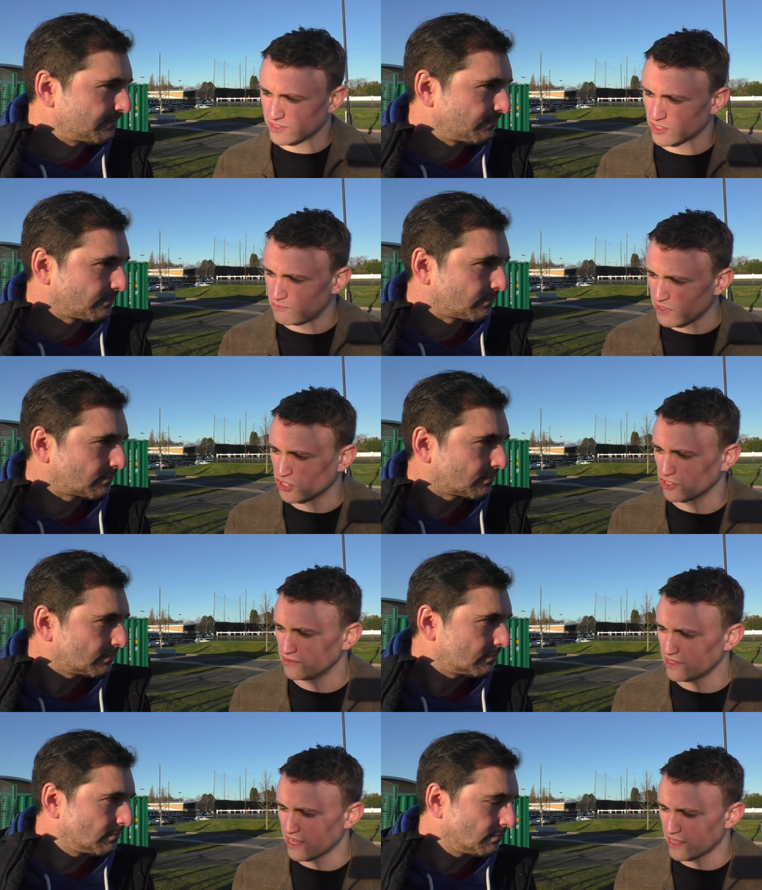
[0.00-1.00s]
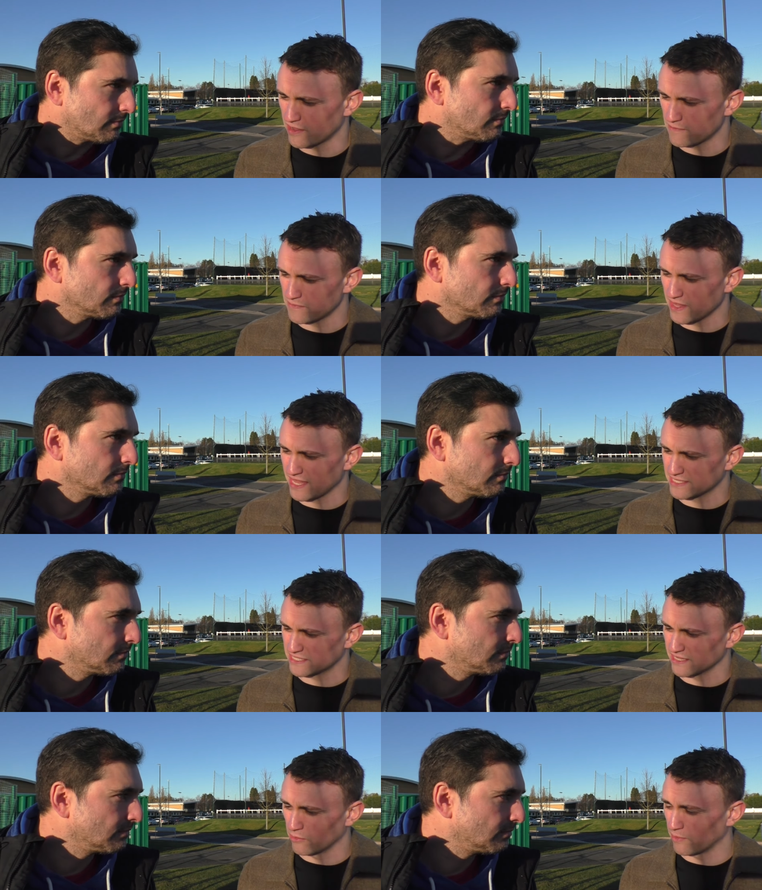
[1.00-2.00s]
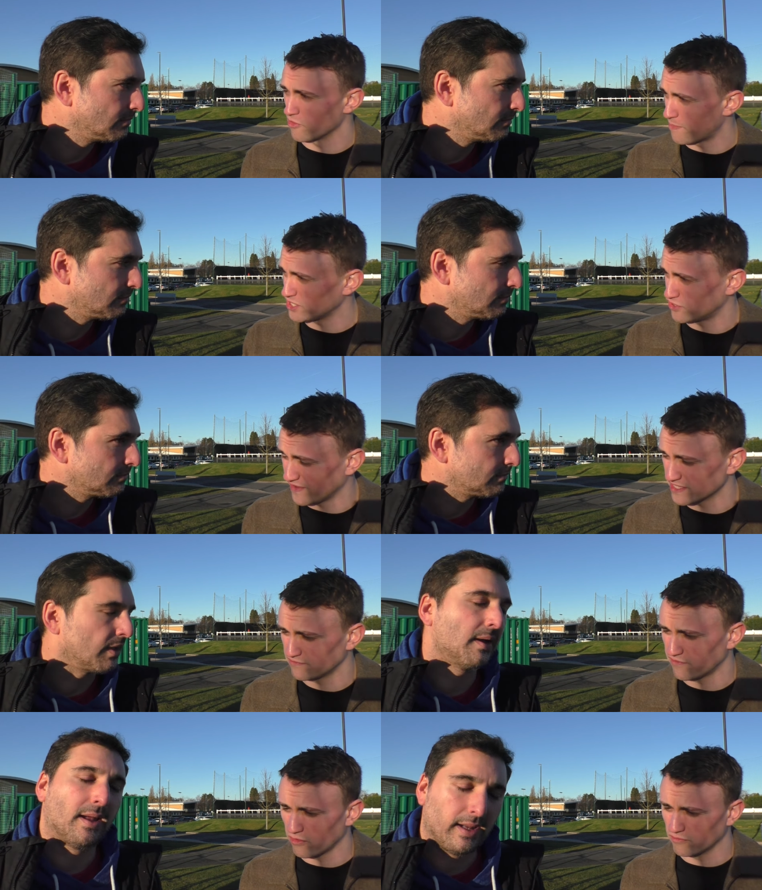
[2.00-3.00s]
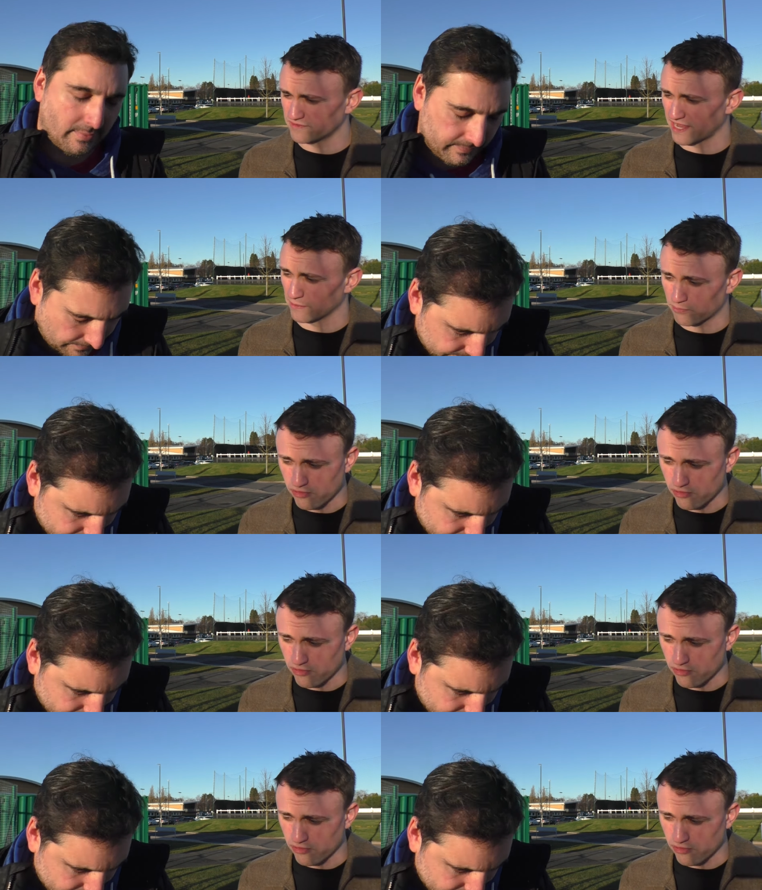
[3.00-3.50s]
Speaker 1: suspicion um, is that he'll be on the bench if he is involved, and it